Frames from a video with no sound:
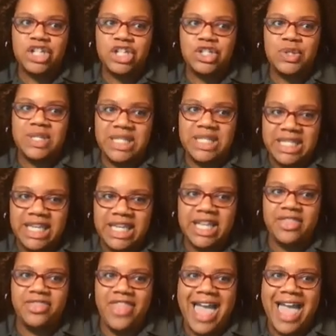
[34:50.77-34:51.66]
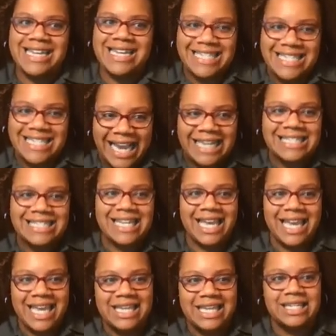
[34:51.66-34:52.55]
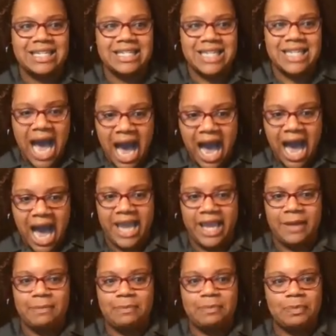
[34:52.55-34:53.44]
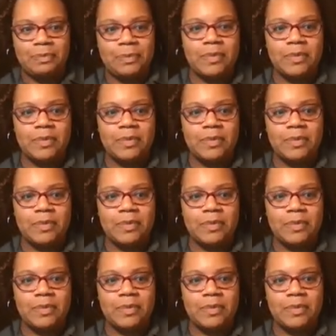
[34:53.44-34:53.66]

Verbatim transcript: to see that date and time.